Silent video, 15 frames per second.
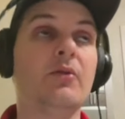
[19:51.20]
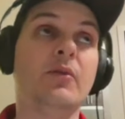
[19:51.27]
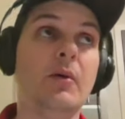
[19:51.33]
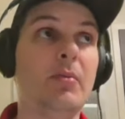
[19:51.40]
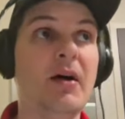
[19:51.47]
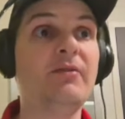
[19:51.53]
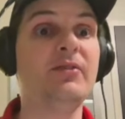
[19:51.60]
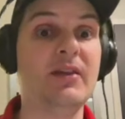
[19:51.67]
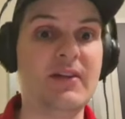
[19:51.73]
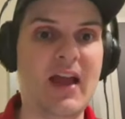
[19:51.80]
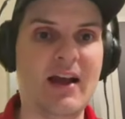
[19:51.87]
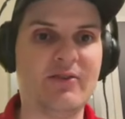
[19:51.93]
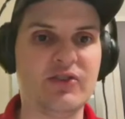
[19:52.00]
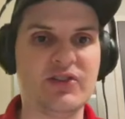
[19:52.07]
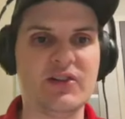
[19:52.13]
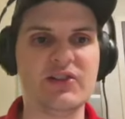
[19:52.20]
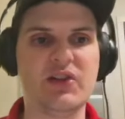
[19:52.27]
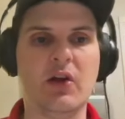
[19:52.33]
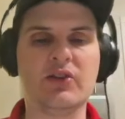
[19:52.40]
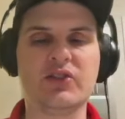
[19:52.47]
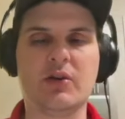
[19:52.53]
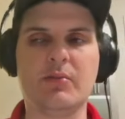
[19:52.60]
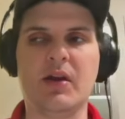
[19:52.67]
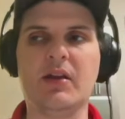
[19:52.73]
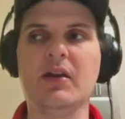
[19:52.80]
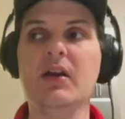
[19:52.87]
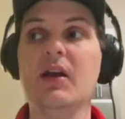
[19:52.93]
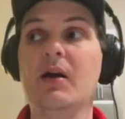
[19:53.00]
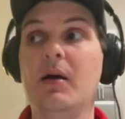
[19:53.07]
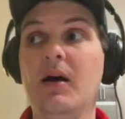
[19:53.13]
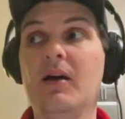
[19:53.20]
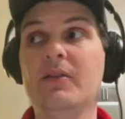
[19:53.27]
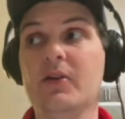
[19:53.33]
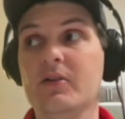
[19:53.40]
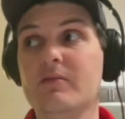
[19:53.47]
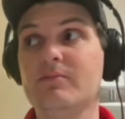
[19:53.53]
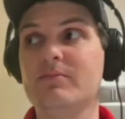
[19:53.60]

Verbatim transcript: they're above league average since the All-Star break. Uh, they're